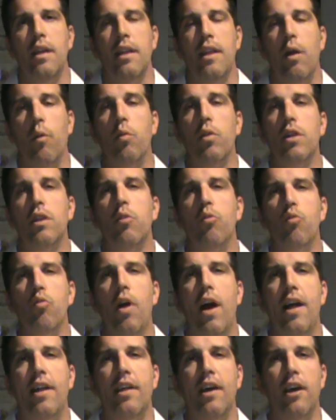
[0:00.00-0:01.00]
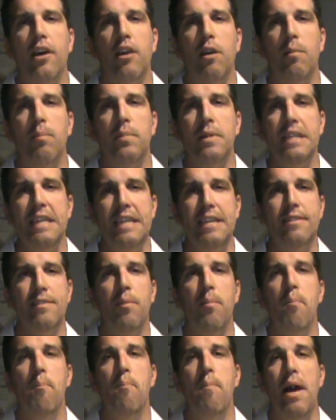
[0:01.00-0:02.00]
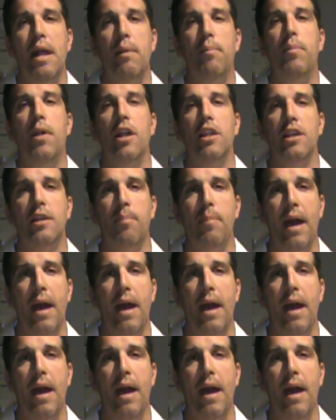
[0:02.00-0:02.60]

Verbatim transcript: Now we're going to run a complete metabolic